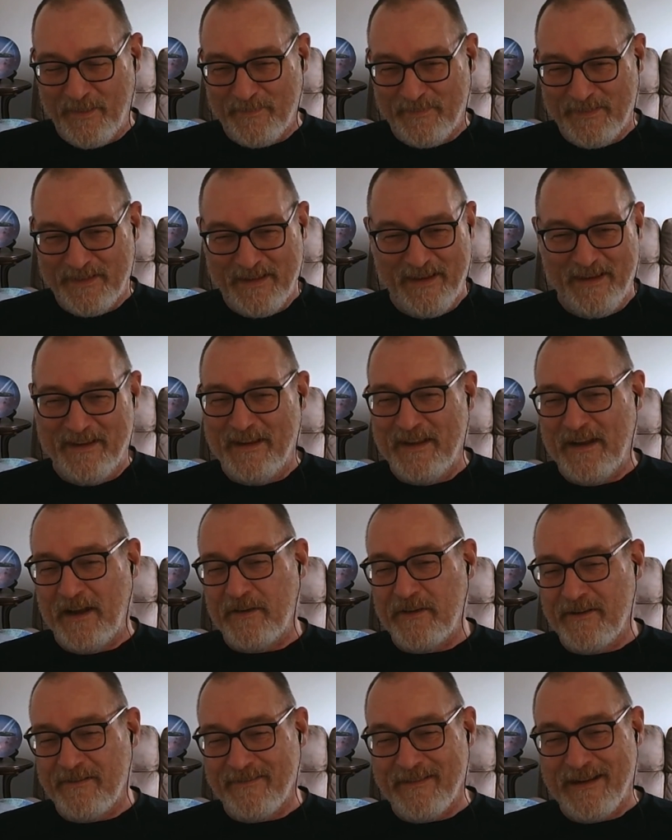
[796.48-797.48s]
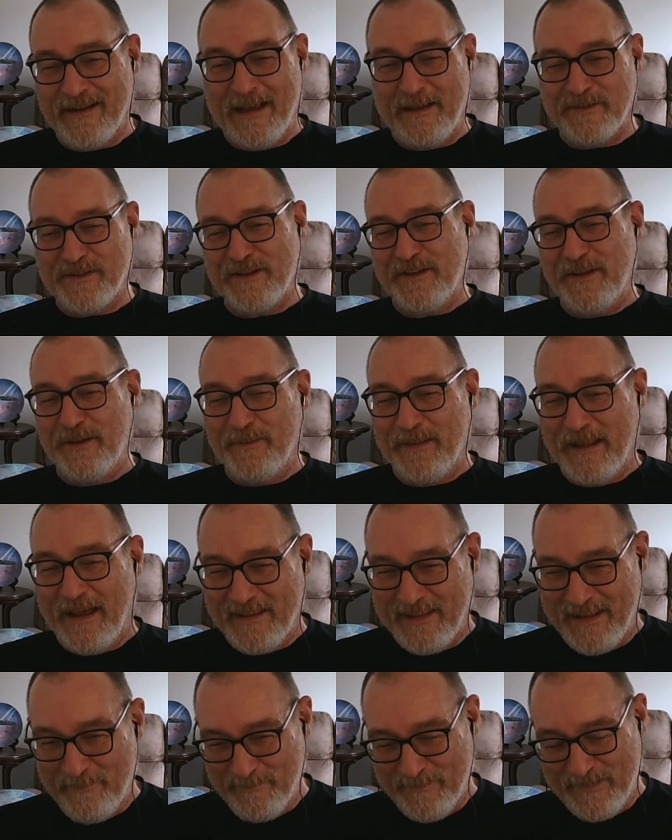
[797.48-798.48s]
Yeah, you're allowed to
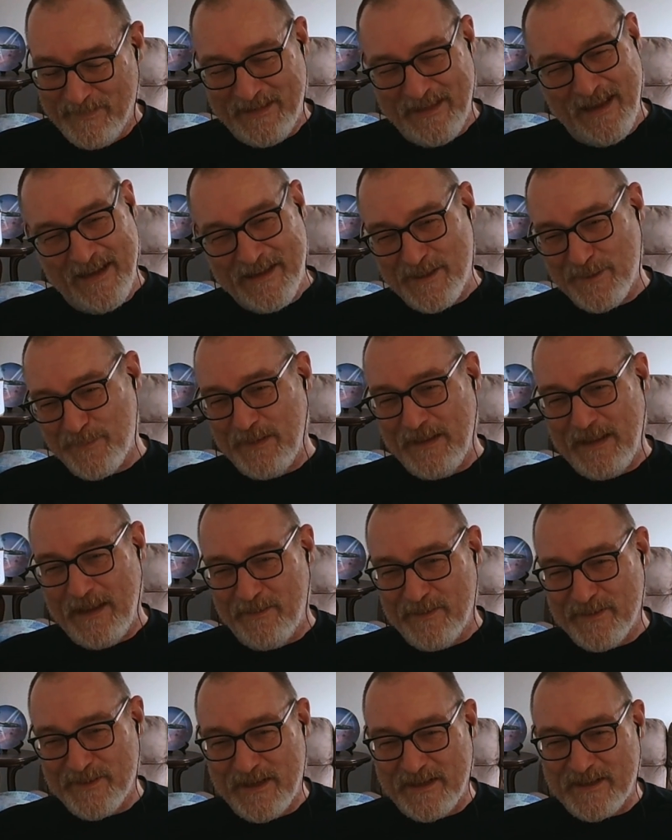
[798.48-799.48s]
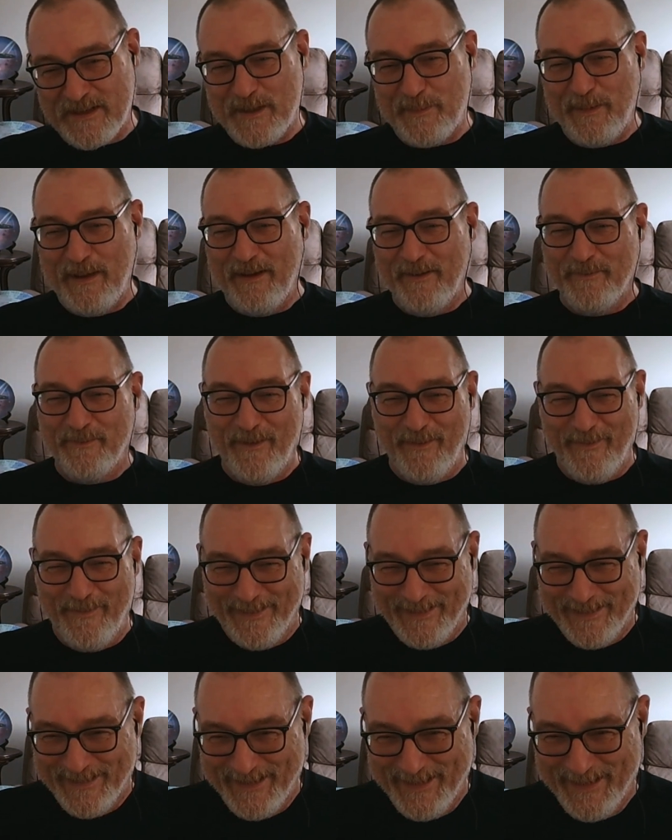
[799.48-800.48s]
do that in the days without a
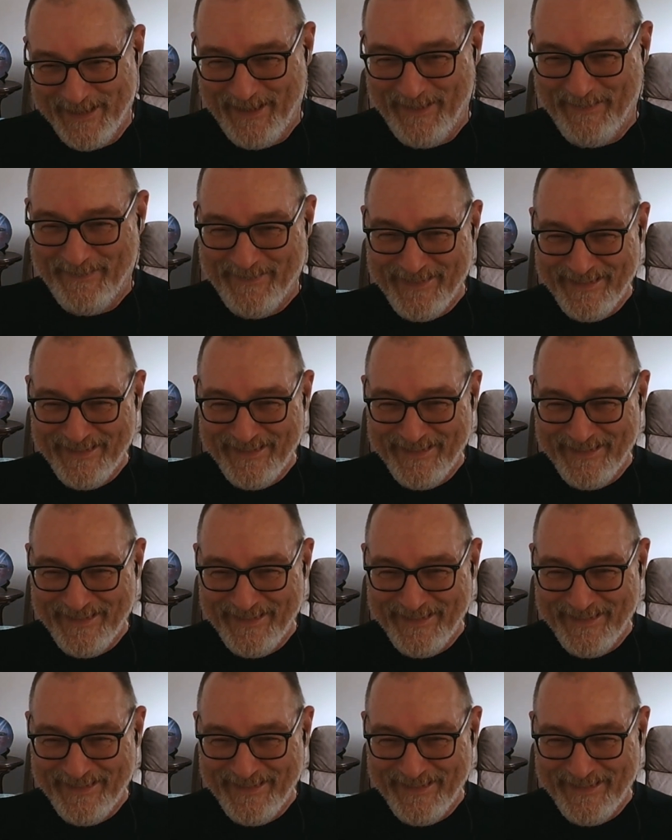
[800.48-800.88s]
£60 fine.